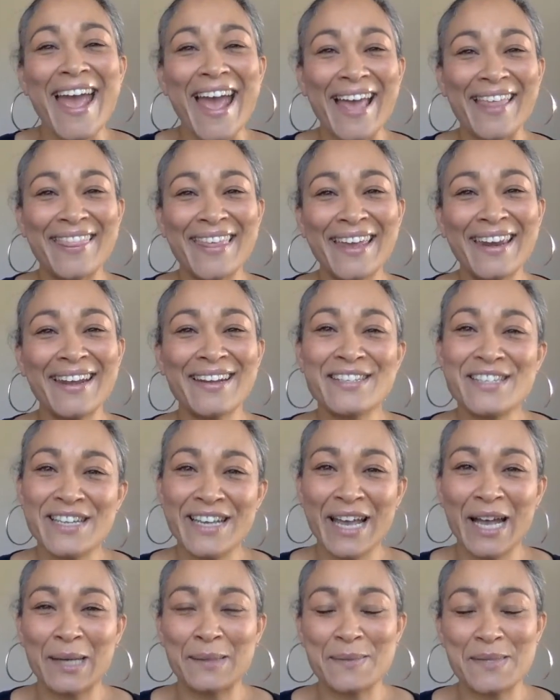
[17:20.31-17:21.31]
And that
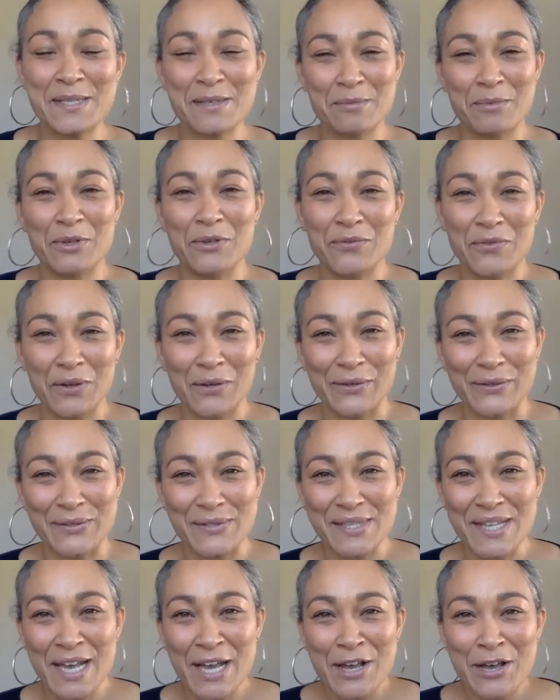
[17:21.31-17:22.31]
actually helps to move those
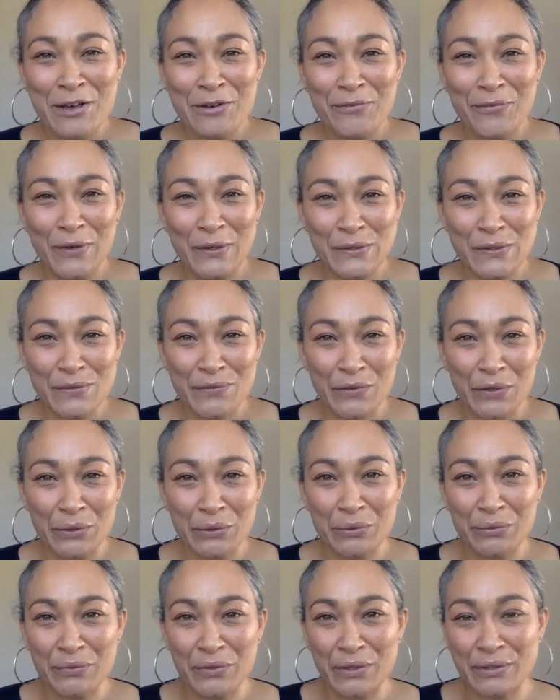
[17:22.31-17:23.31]
false
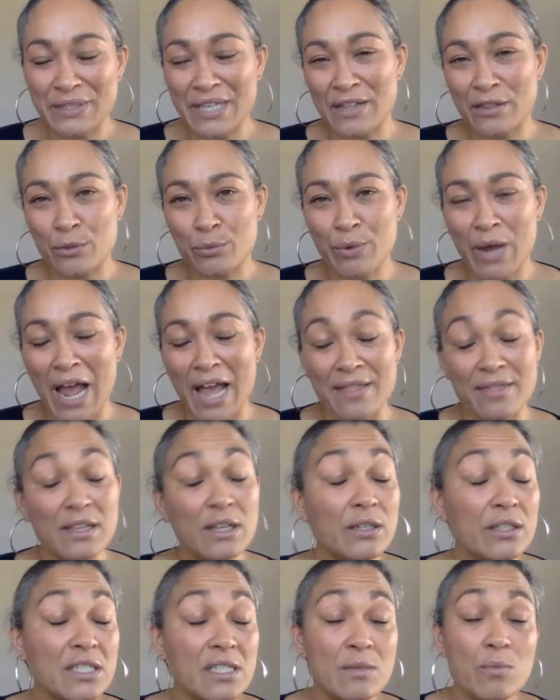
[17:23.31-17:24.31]
vocal folds out the way. And
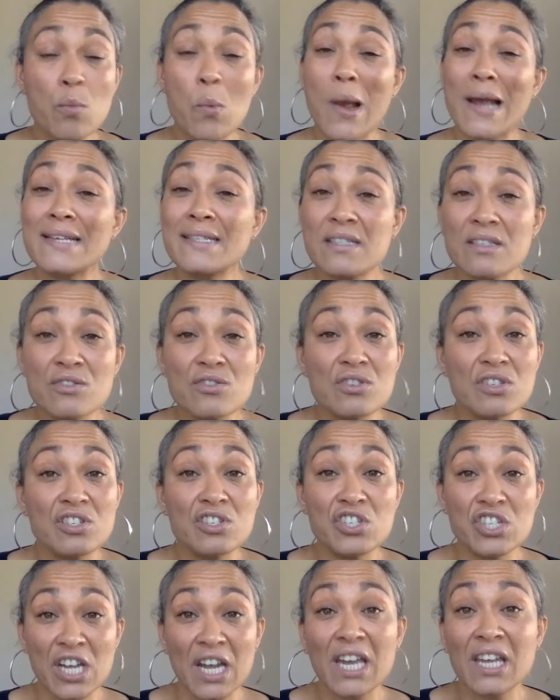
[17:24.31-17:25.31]
there are some ways that you
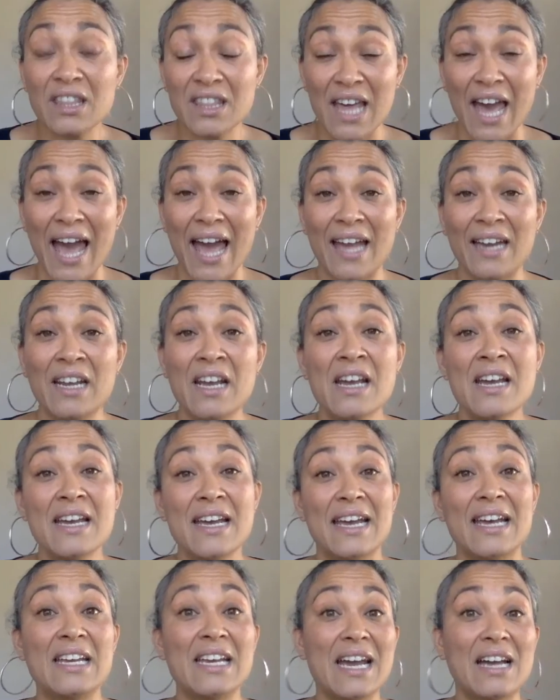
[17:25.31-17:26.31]
can check that
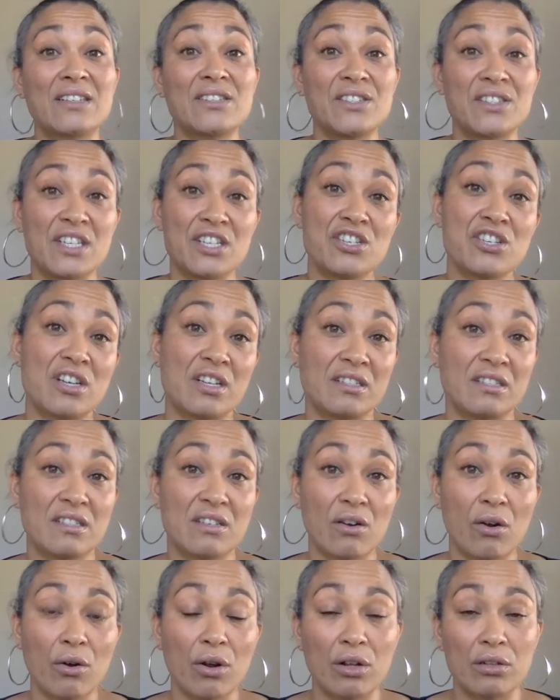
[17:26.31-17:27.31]
in our
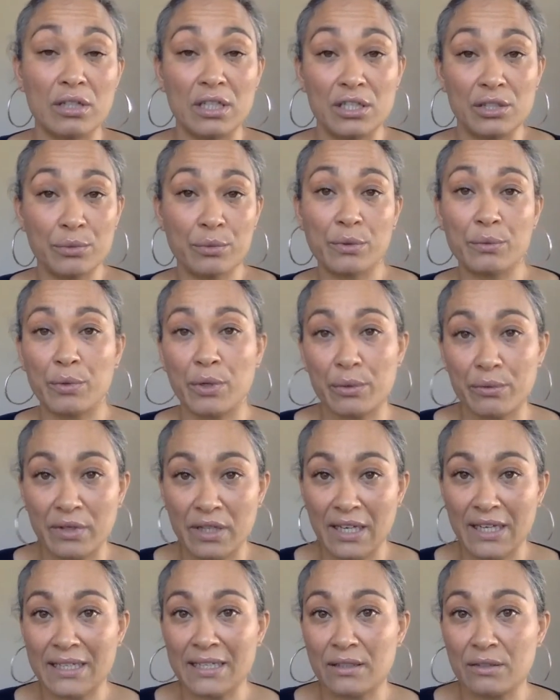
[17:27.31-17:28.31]
sessions. Not only do we work with
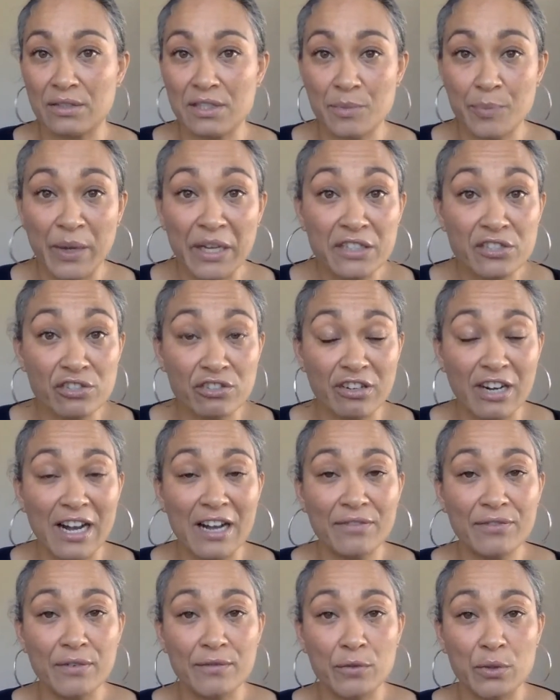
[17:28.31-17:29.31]
like a little
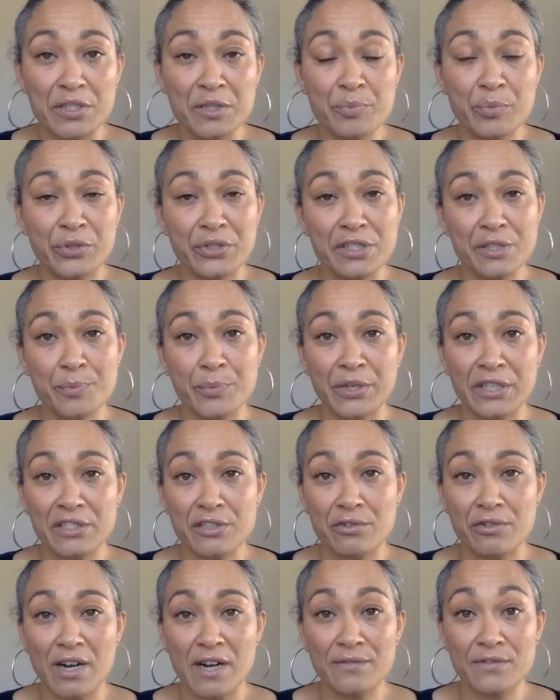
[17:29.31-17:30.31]
spectrograph, a voice print
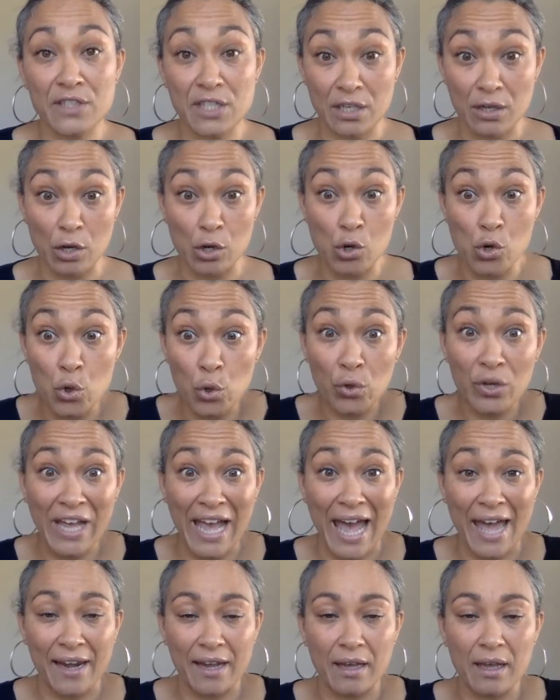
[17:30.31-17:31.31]
spectrograph to look
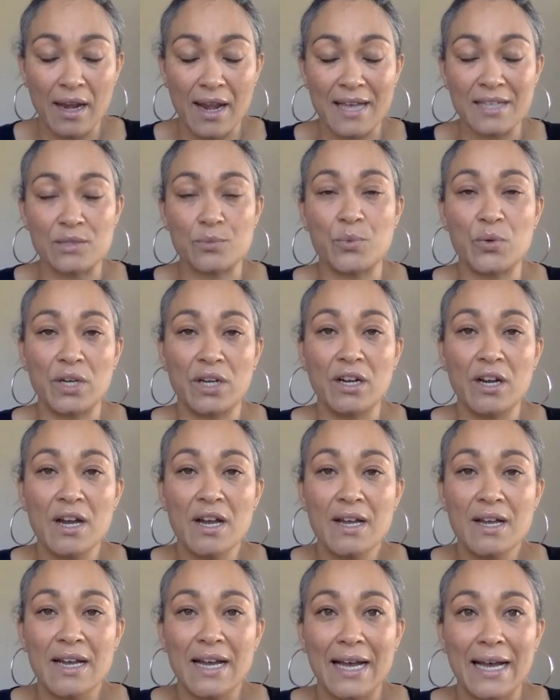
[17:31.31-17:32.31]
at it as we're
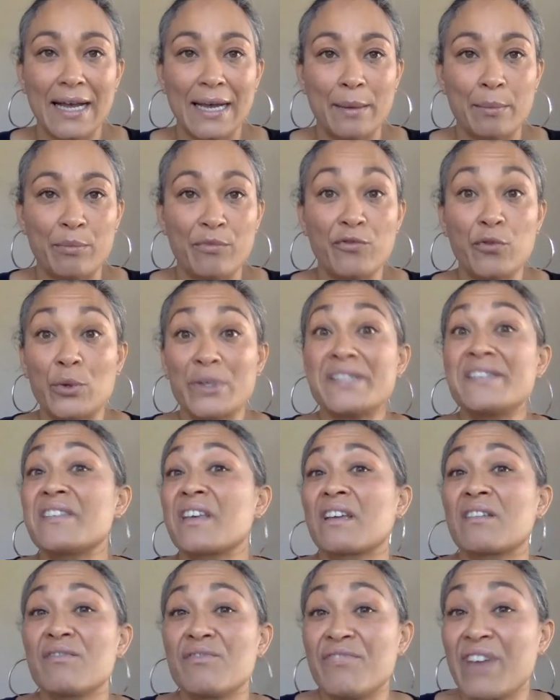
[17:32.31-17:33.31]

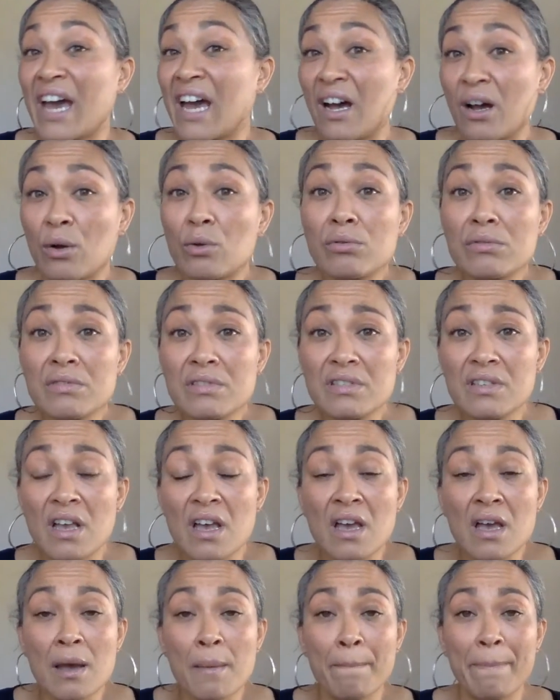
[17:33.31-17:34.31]
voicing vowels,
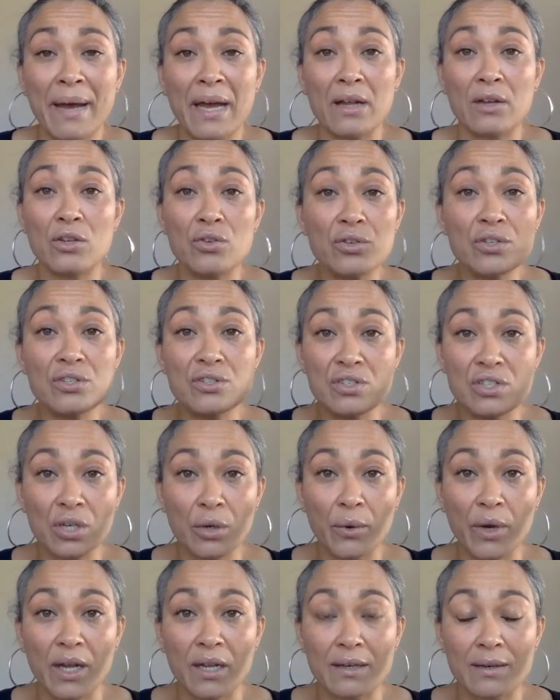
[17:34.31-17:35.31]
but you can
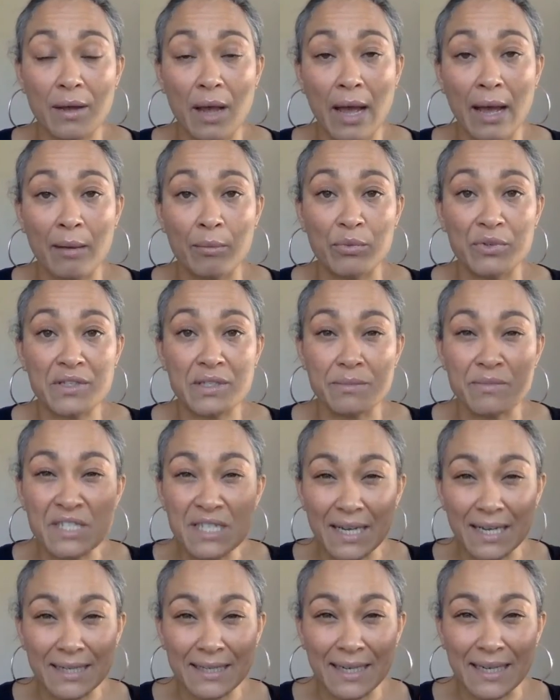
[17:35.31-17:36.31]
do it with some
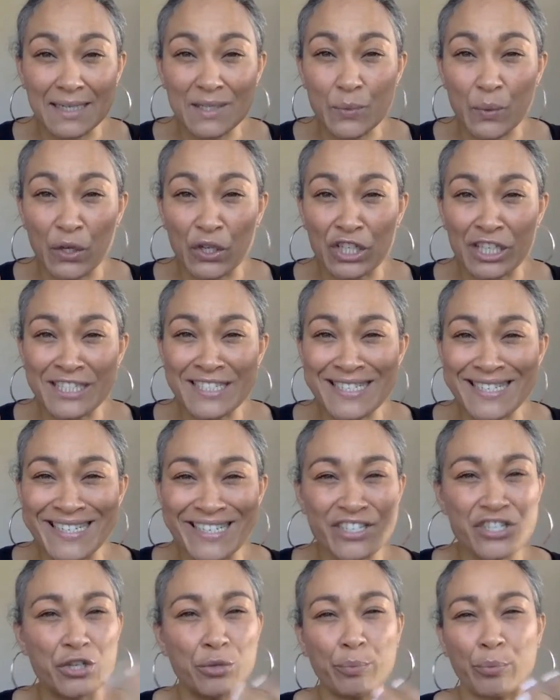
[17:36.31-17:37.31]
techniques where you're
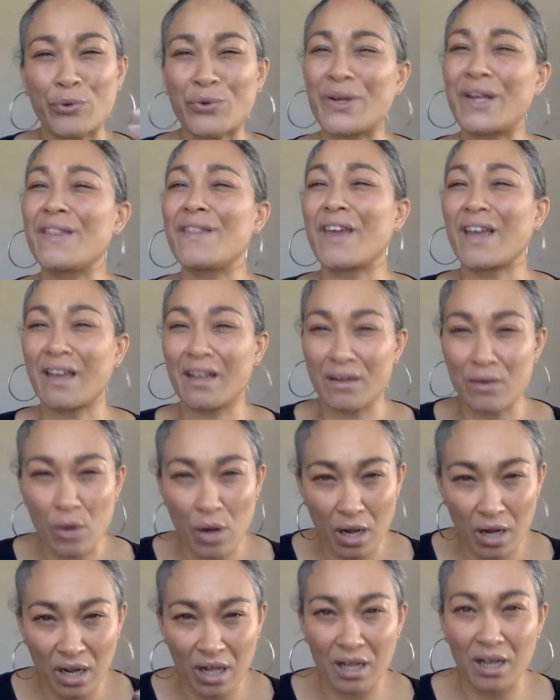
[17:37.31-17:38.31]
listening to your breathing.
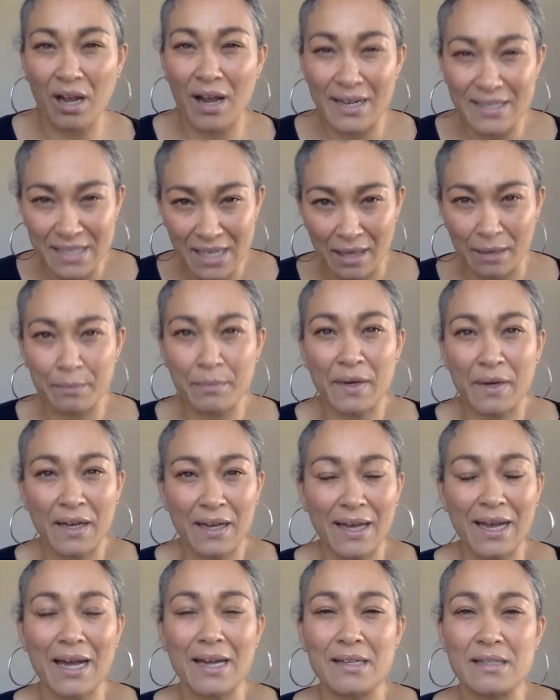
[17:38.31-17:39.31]
And I take
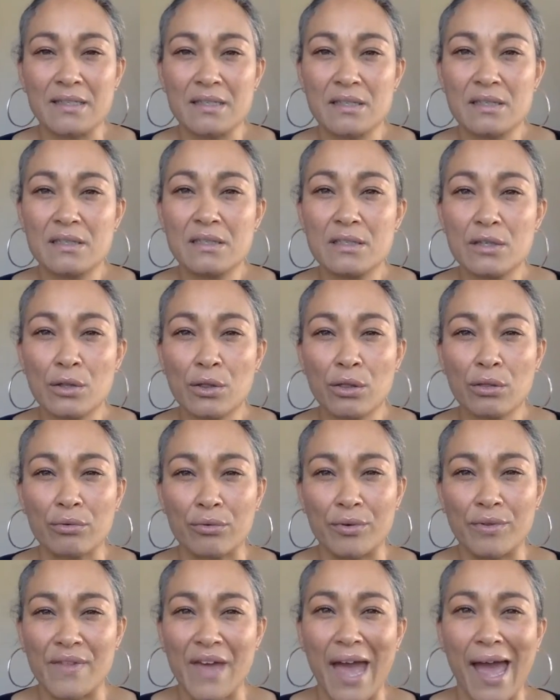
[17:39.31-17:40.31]
my artists
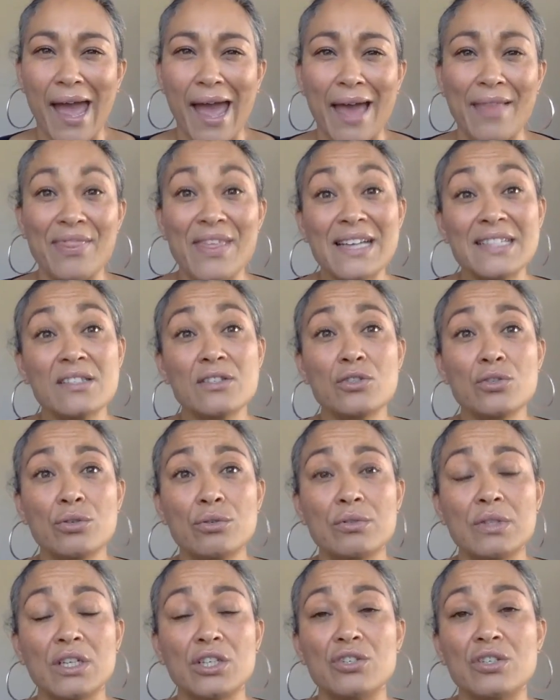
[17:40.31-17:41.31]
through that. And that's a
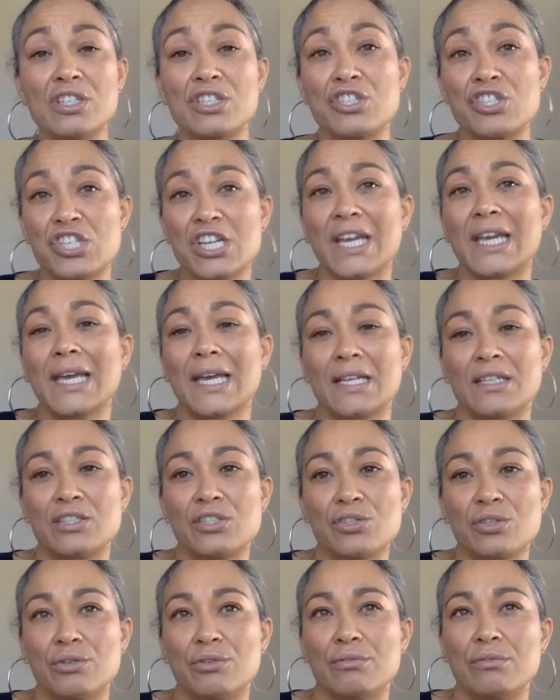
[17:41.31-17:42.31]
tool that you can check
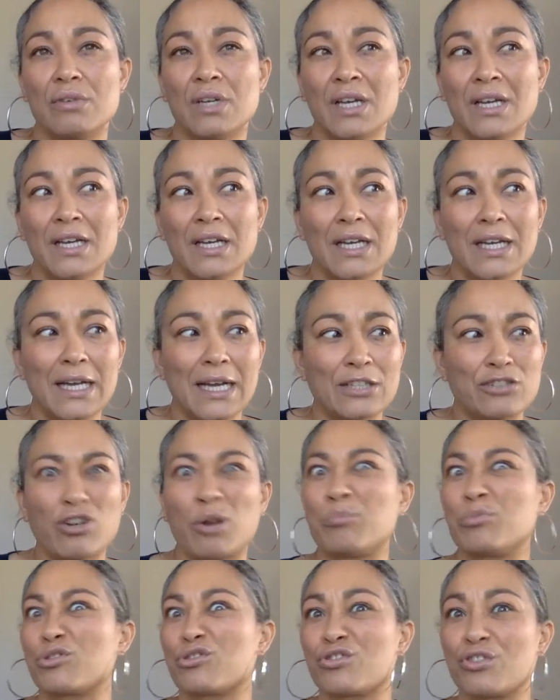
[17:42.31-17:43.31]
into,
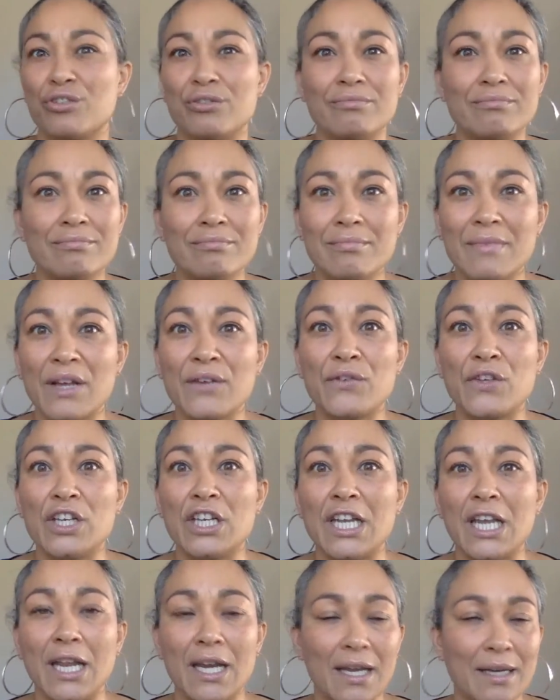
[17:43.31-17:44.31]
troubleshoot if you
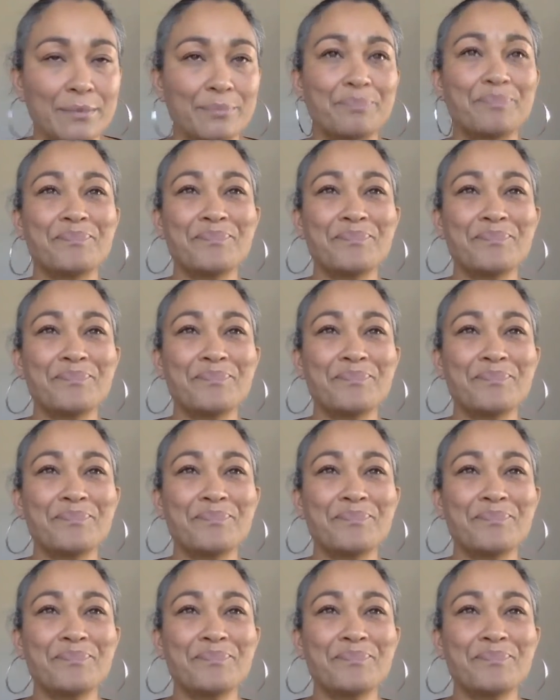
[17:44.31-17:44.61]
need it.